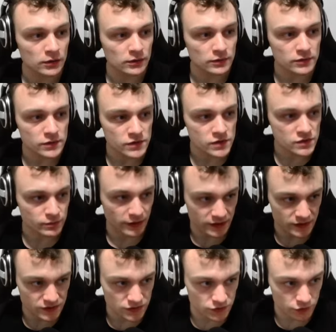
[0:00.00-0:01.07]

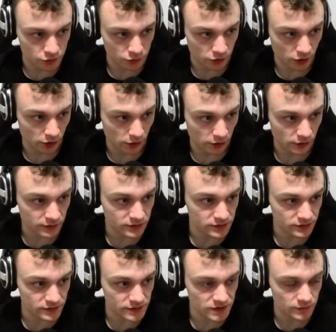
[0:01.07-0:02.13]
space to halt
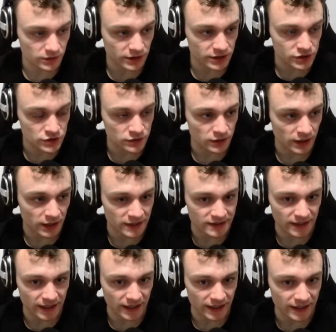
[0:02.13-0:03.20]
the simulation, and
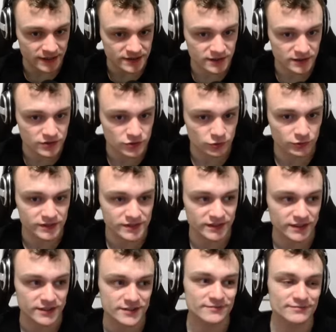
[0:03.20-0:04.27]
enter to
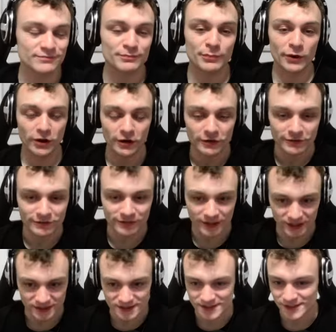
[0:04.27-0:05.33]
reset.
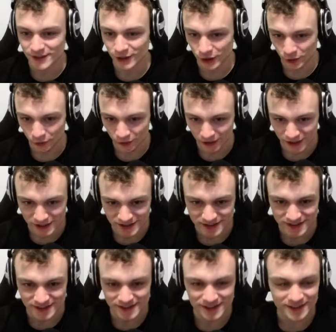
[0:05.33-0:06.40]
Perfect. Great.
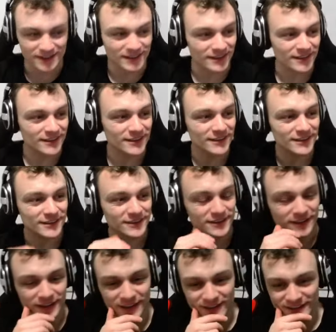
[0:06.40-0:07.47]

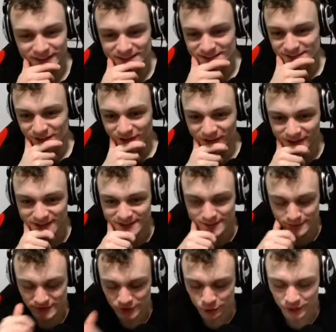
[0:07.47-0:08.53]
That's awesome.
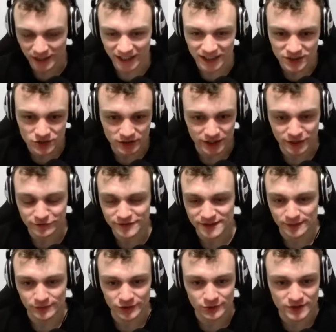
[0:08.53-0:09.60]
So we actually have
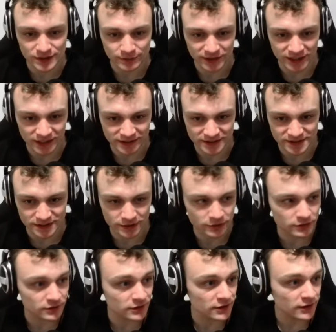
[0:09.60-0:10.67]
some user mechanics
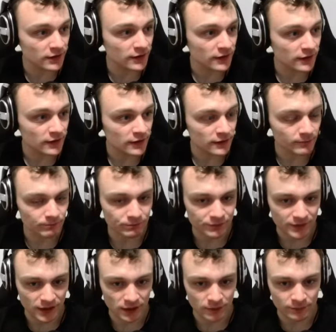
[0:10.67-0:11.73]
now.
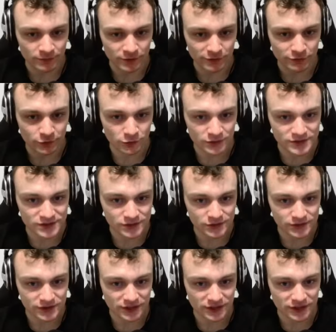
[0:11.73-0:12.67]
Of course, the user can